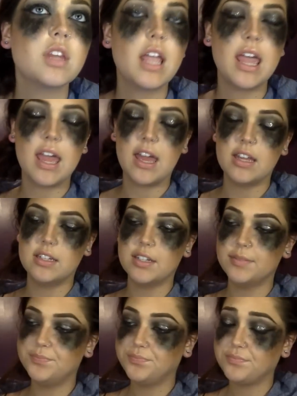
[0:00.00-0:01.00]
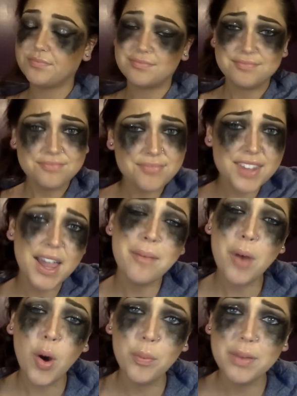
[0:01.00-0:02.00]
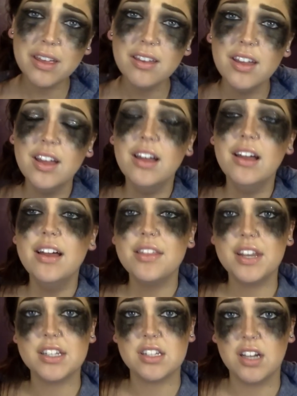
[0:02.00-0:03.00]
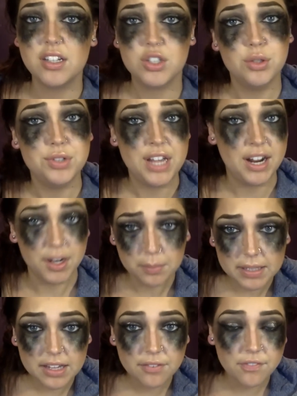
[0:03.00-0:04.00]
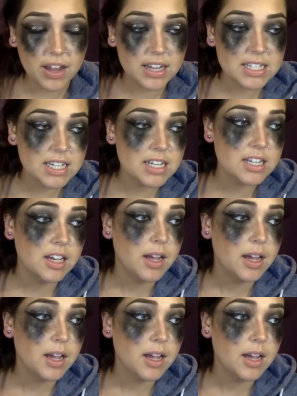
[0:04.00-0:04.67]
And I'm hoping that it's not too terribly infected,